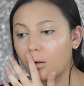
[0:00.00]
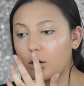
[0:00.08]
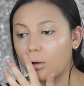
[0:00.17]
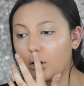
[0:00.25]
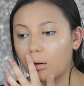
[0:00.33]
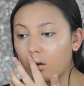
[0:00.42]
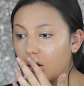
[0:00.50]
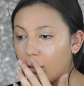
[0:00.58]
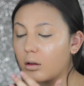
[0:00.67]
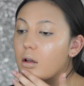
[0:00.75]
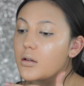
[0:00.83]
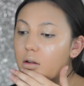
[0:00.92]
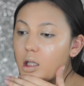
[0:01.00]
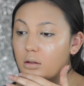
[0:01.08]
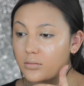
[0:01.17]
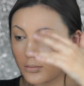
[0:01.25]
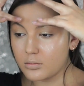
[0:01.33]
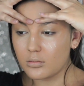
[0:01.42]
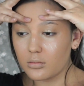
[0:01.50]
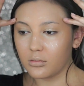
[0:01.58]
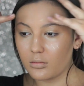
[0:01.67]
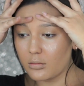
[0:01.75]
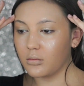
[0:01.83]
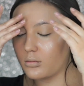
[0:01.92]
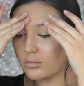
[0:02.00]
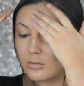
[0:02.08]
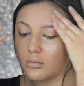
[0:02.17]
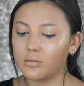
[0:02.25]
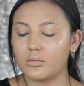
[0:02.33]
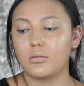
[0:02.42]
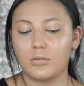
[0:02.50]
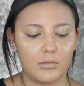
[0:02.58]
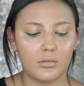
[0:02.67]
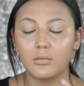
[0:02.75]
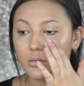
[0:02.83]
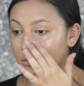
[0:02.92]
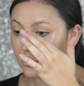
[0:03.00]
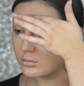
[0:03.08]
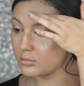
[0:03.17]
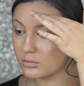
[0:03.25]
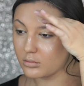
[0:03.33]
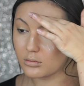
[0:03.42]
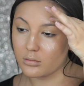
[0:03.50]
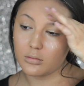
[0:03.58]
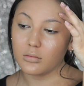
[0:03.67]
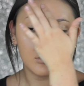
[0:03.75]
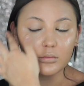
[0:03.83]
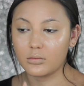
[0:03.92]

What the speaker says: It gives you the most beautiful glow without making it